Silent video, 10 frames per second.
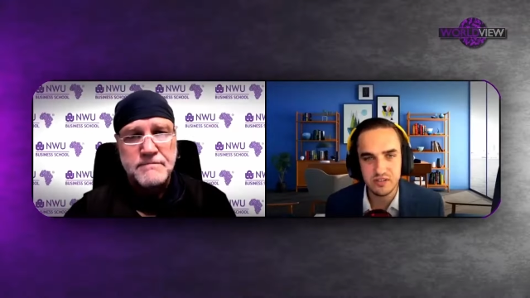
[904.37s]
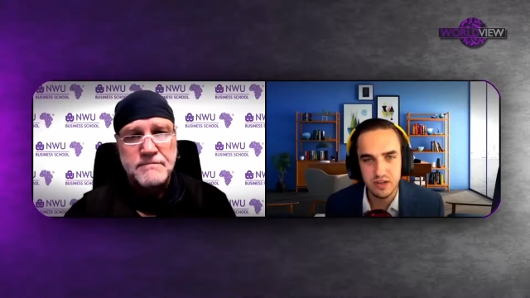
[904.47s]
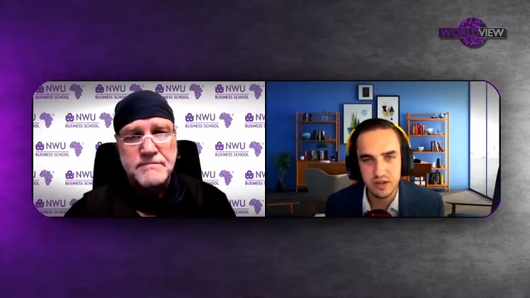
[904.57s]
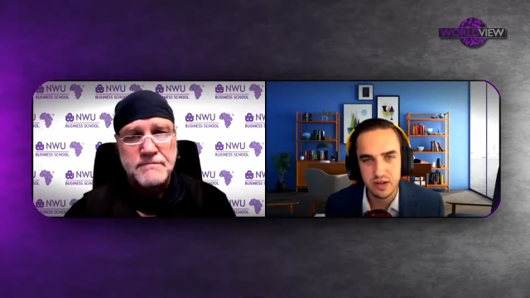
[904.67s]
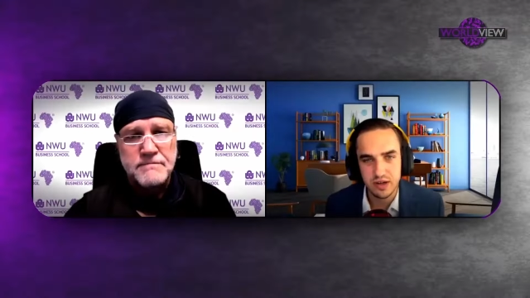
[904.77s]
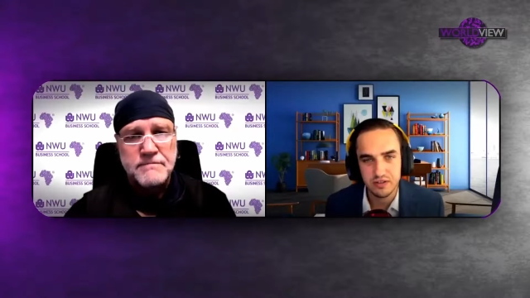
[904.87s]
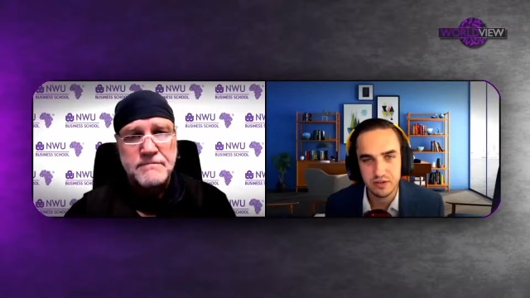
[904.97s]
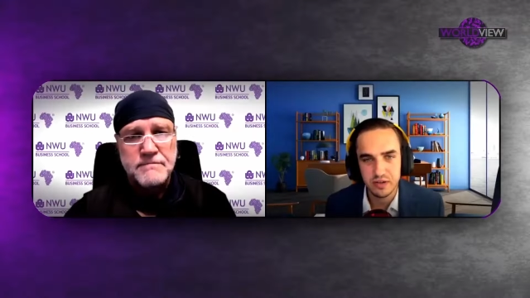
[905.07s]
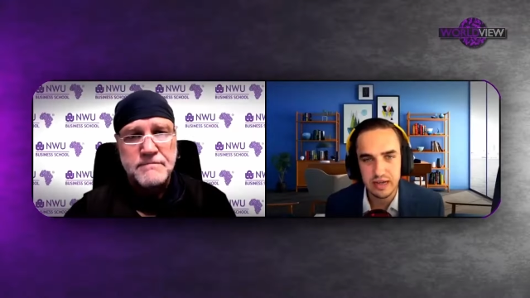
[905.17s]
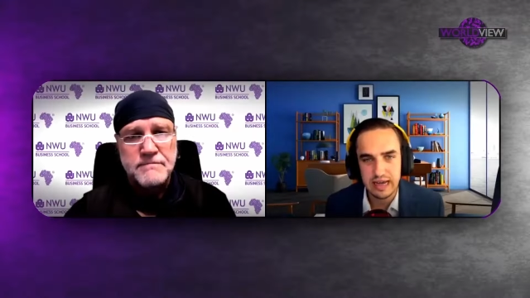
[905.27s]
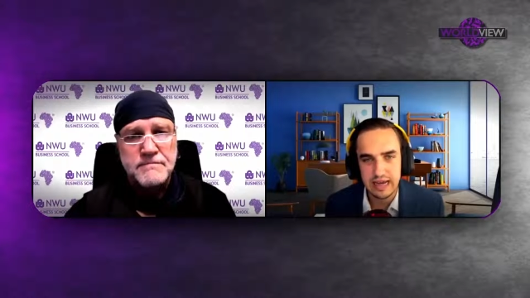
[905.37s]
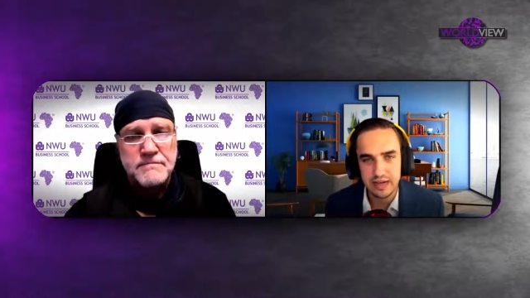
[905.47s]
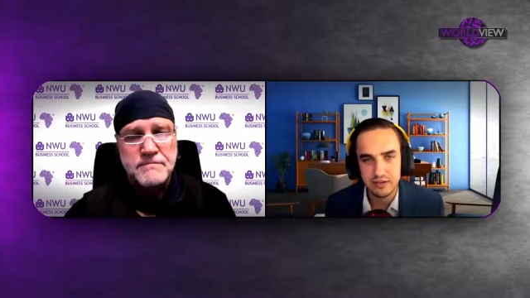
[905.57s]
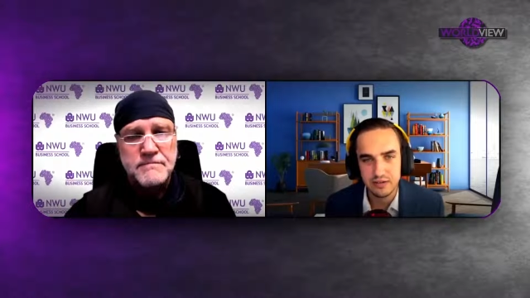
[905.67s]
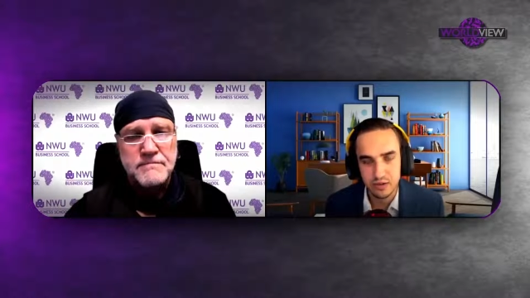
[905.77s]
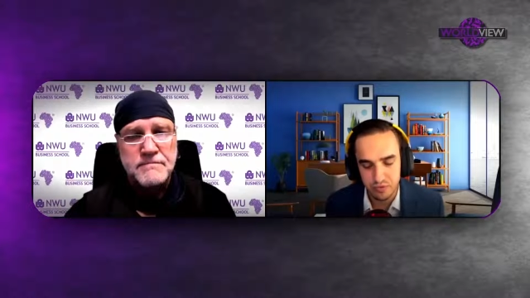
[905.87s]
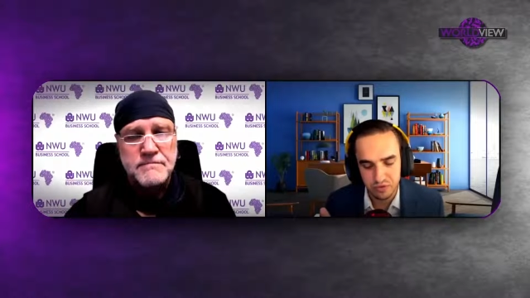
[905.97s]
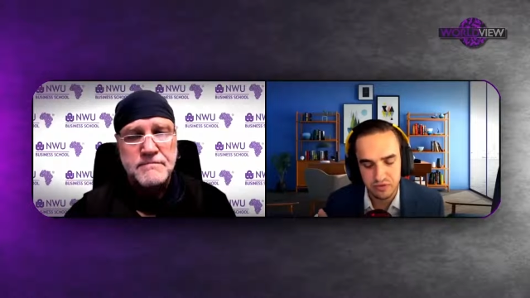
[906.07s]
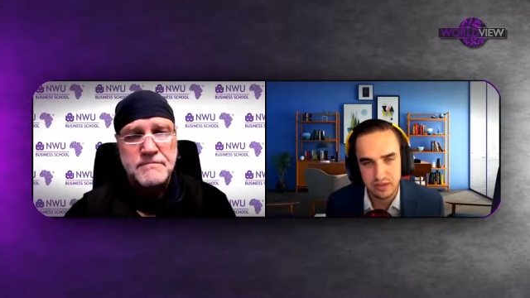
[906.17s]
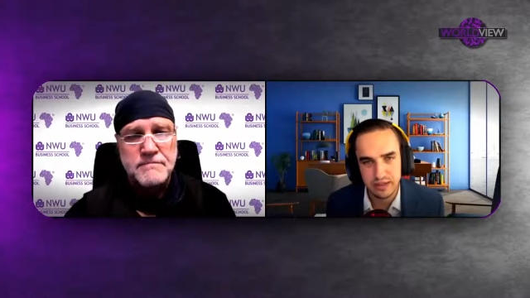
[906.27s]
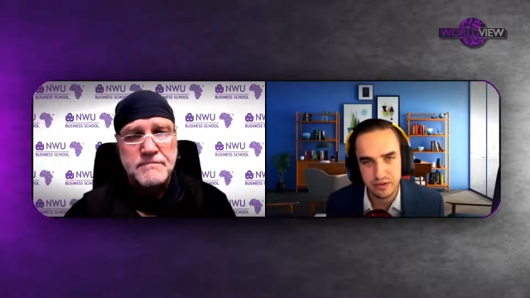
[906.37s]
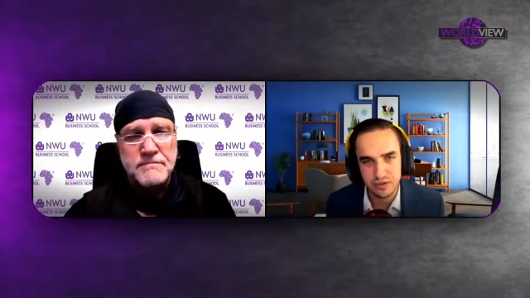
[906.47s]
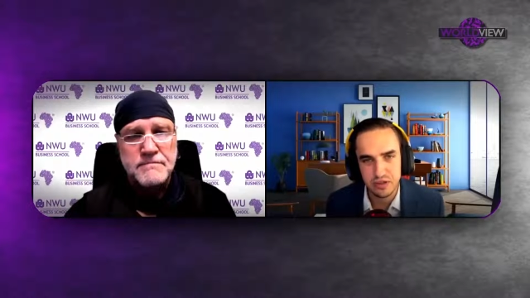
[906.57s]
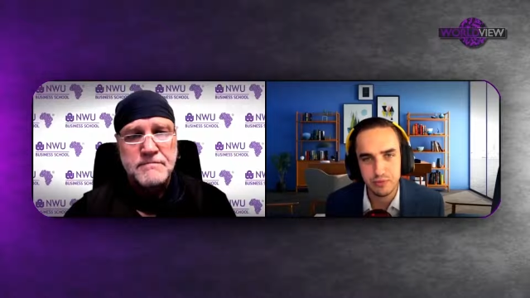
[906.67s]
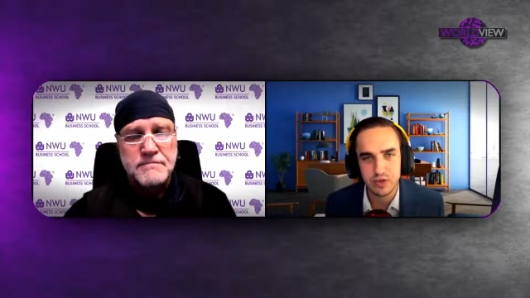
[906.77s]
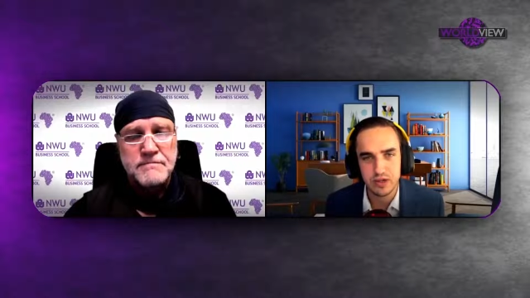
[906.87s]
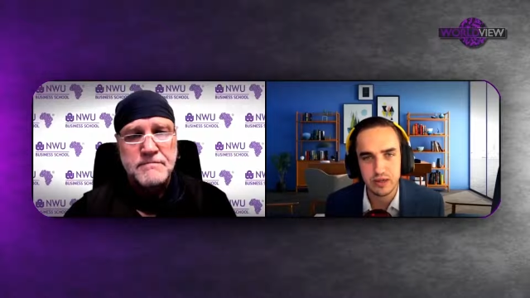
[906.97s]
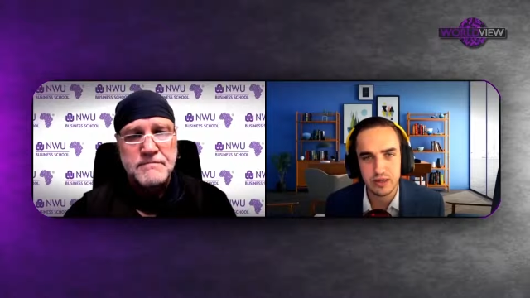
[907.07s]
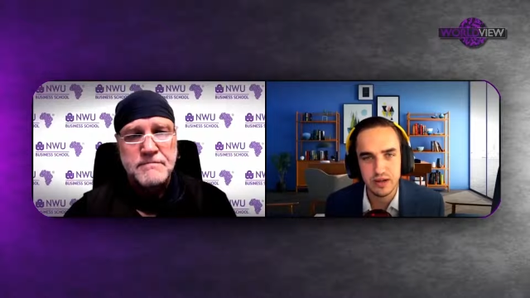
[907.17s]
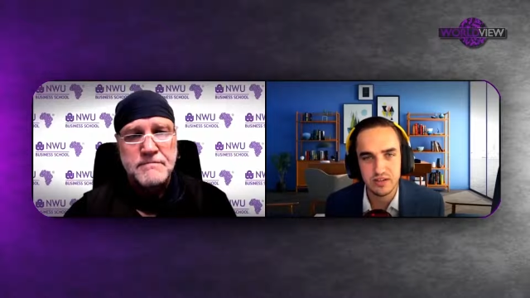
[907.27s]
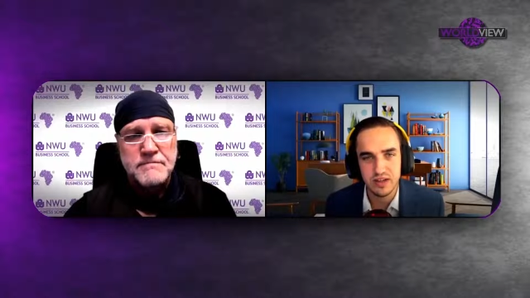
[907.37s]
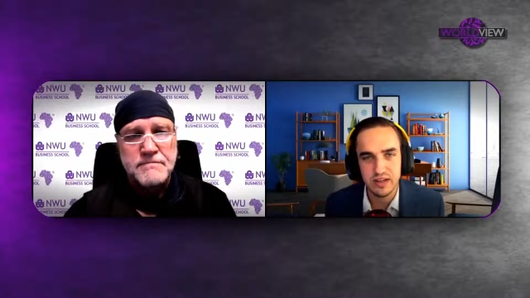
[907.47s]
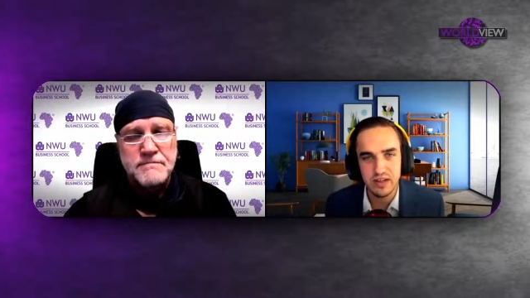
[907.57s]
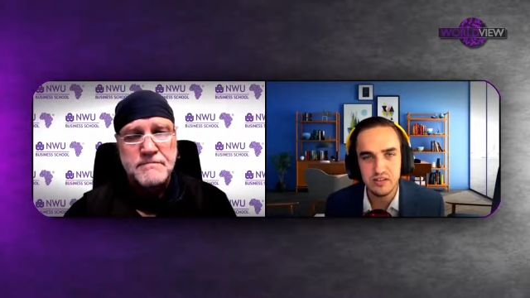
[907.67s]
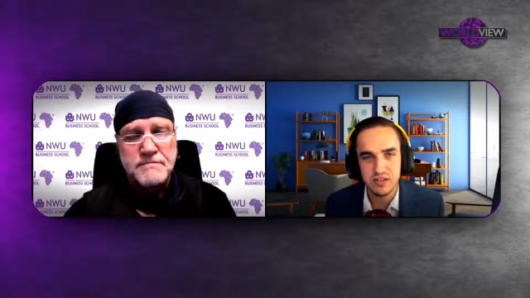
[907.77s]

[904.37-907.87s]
Speaker 1: Steenhuisen, and of course, the leader of the Democratic Alliance, and he